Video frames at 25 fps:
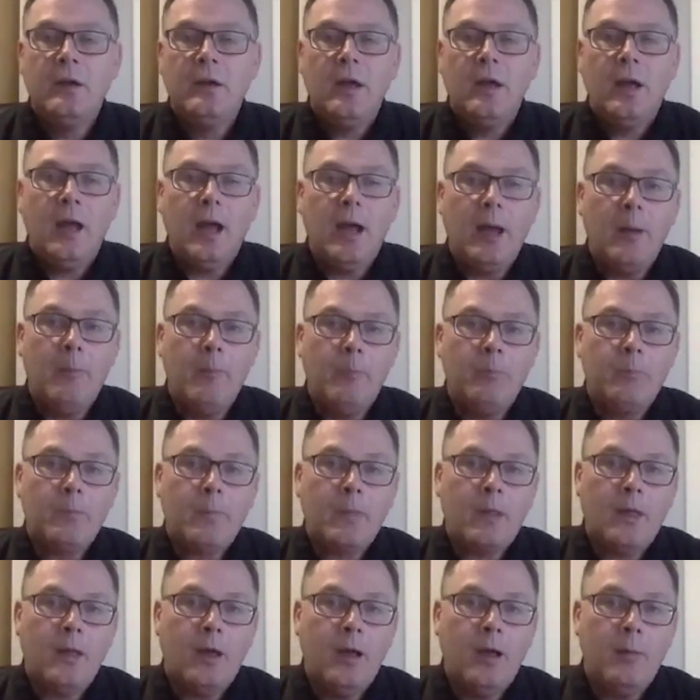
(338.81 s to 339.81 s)

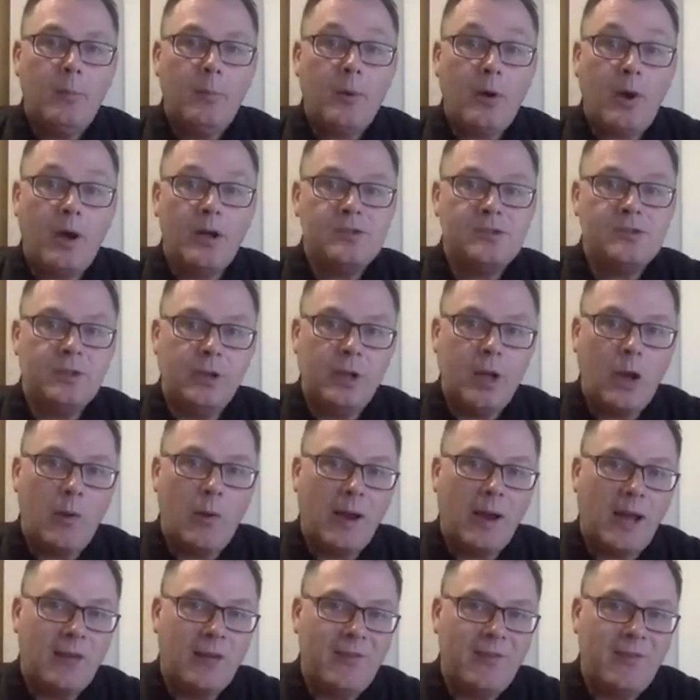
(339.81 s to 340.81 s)
Price and Go, a
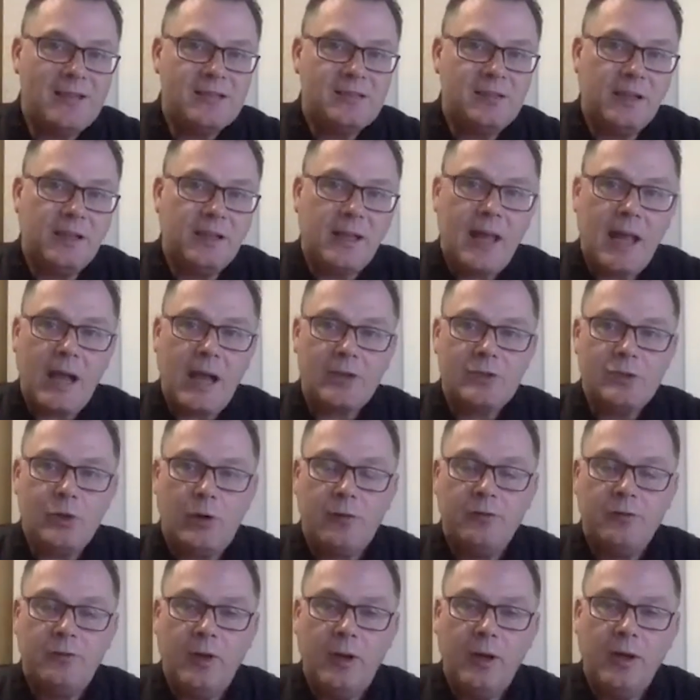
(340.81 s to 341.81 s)
kind of instant cash
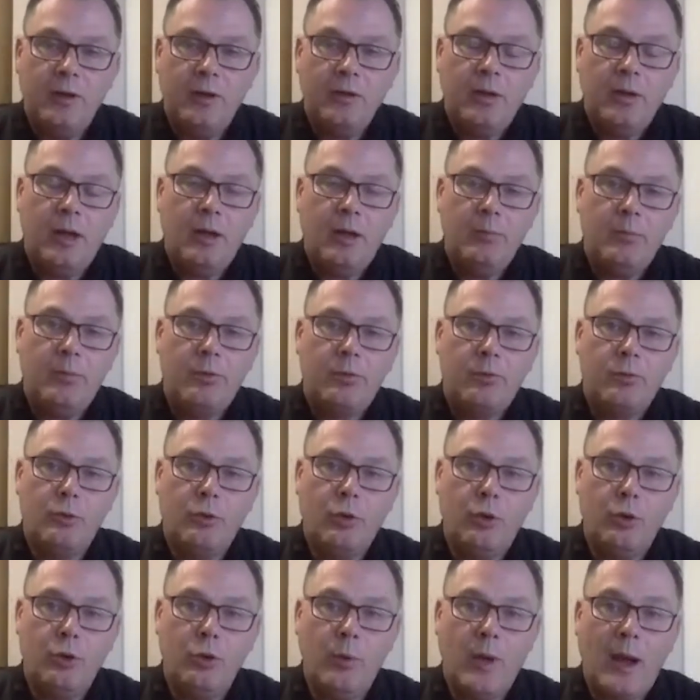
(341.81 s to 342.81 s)
offer
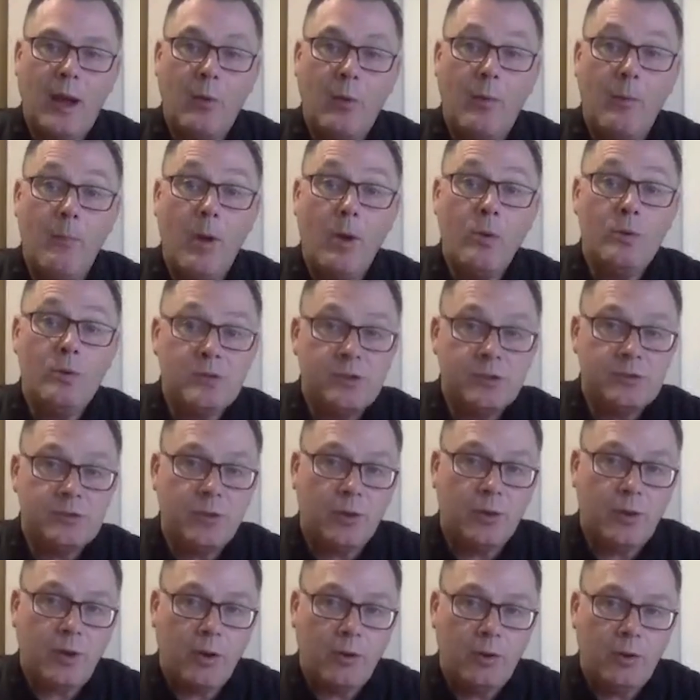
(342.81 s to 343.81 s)
through our
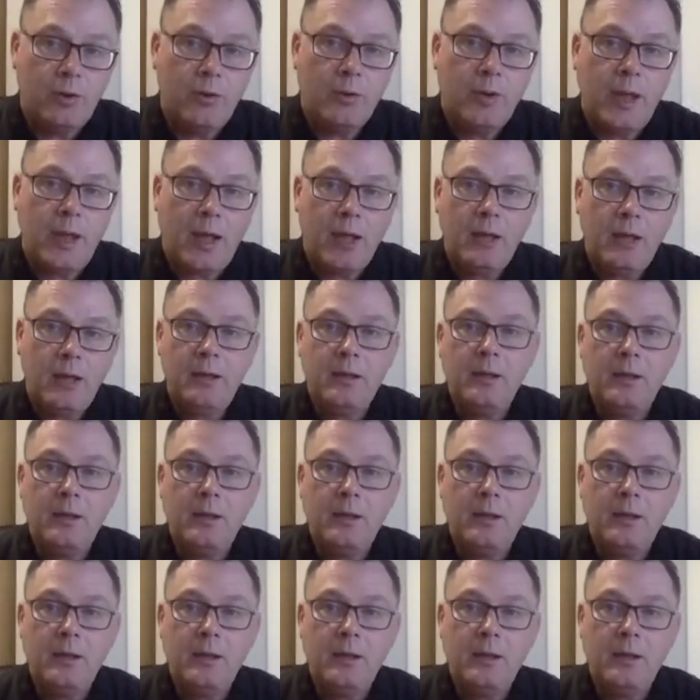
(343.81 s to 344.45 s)
motors.co.uk